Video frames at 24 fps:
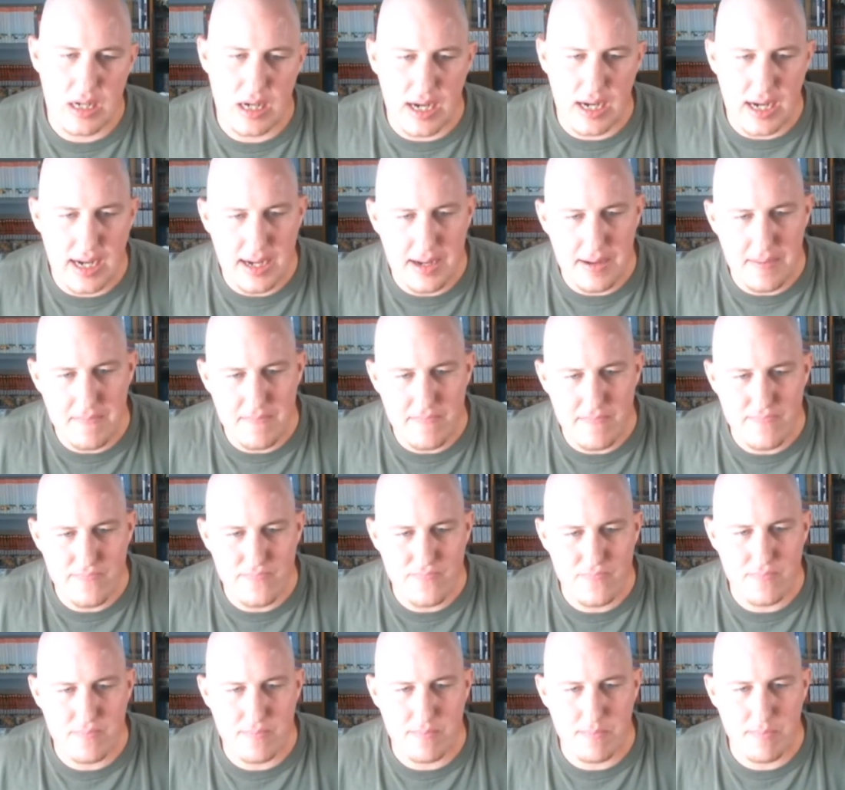Um,
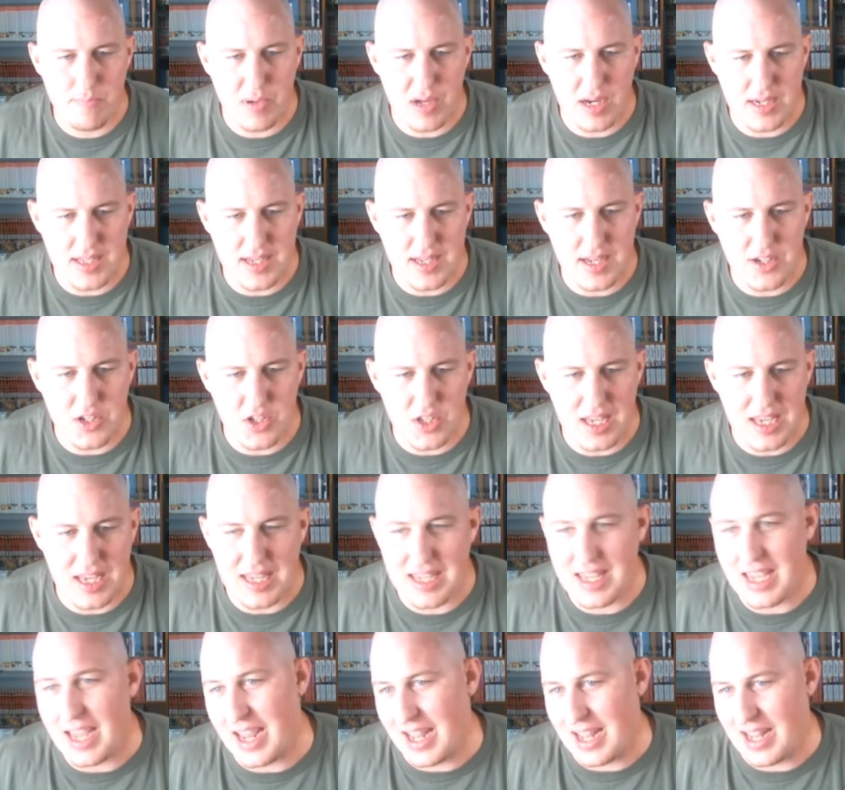but
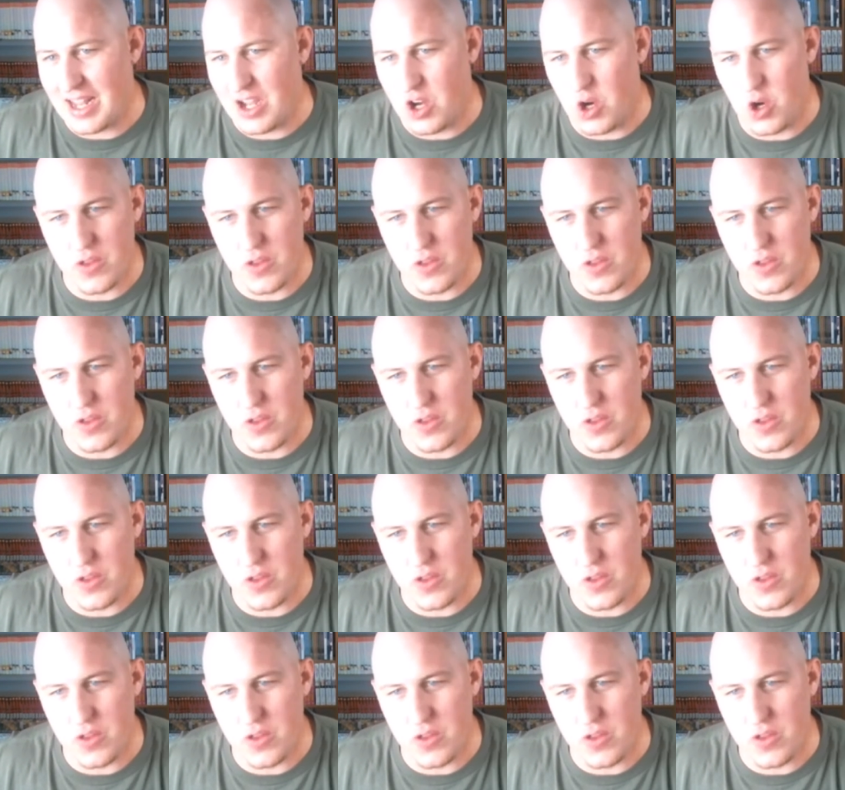essentially, yeah,